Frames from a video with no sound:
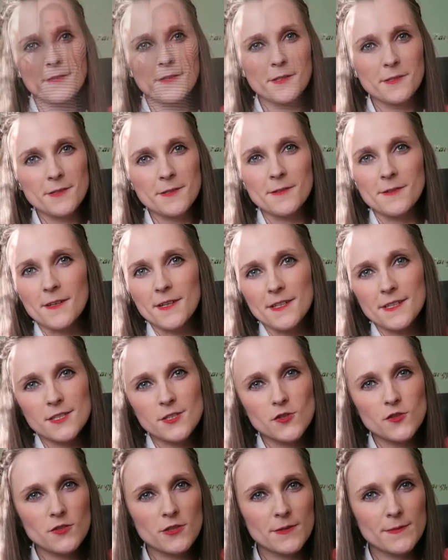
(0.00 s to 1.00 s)
If you don't like
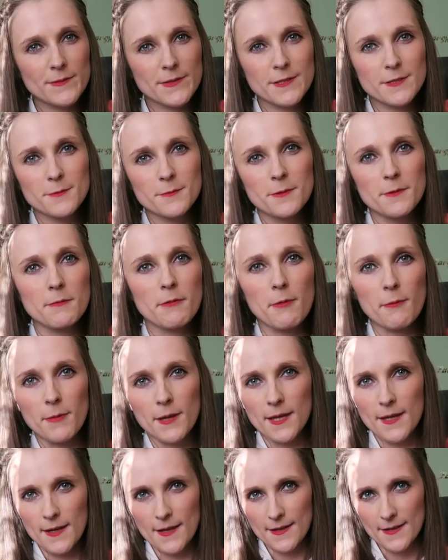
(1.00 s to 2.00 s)
stripes, you'll probably
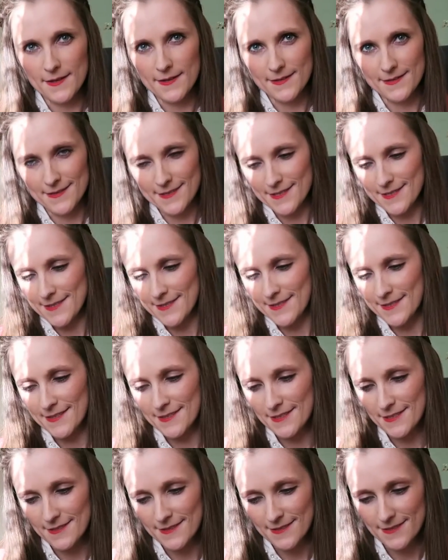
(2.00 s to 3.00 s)
be hating the
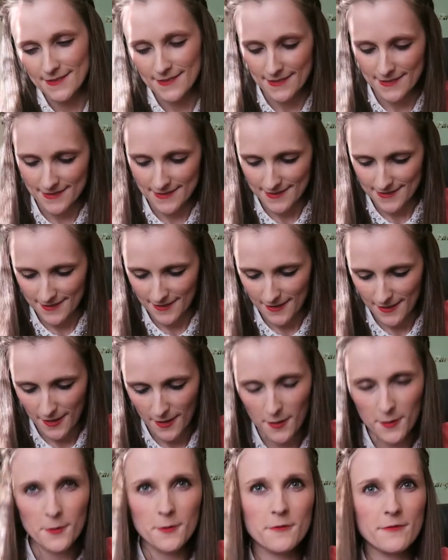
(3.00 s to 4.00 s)
season's
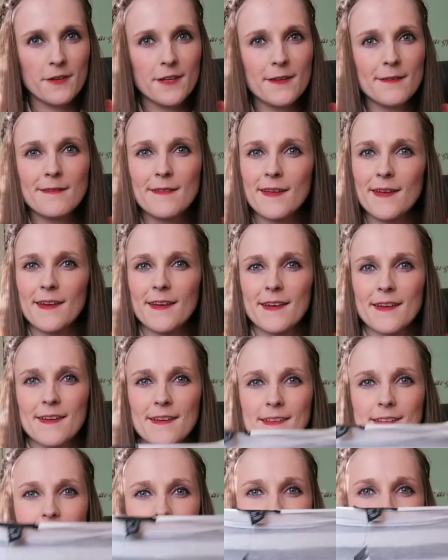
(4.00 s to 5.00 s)
clothing.
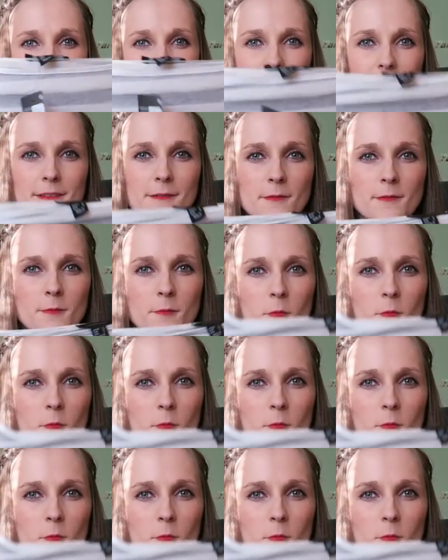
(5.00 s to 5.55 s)
This is another